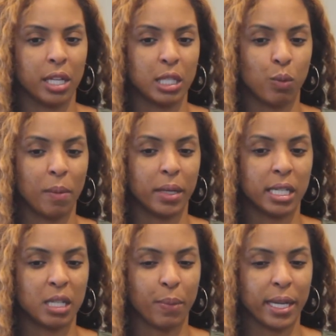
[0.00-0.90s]
these women
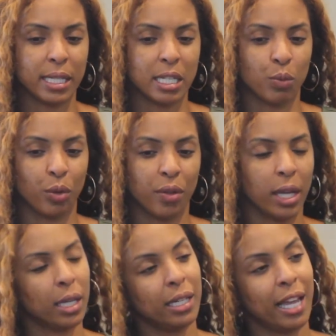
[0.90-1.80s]
in spaces where
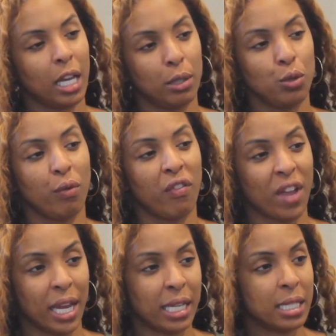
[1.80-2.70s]
they can gain new
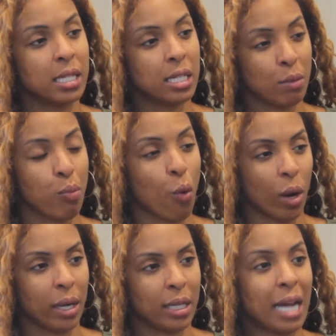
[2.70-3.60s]
fans is important.